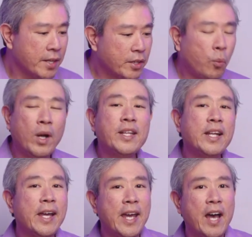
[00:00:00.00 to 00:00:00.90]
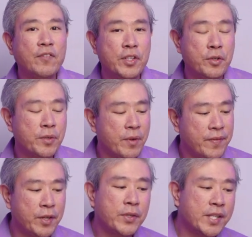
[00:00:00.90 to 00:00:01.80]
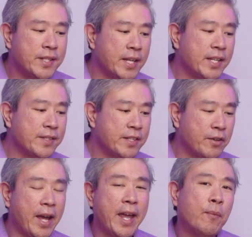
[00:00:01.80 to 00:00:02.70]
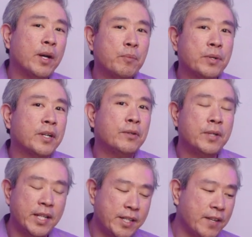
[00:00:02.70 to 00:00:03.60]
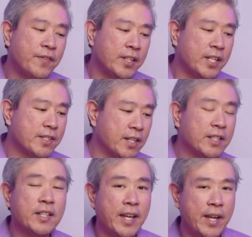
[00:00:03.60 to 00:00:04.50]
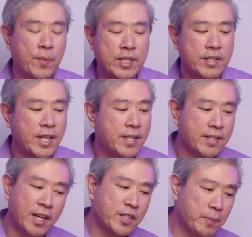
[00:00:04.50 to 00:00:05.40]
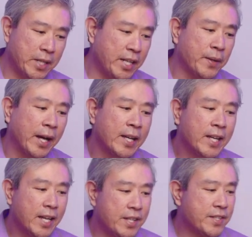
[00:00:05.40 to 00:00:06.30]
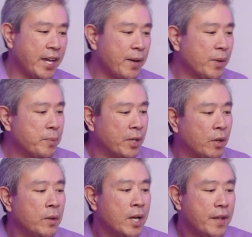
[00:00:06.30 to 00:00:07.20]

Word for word: The one that I have to do to review this is their A1 Pro, and definitely it's not the A1 steak sauce, but anyway, it's the A1 Pro.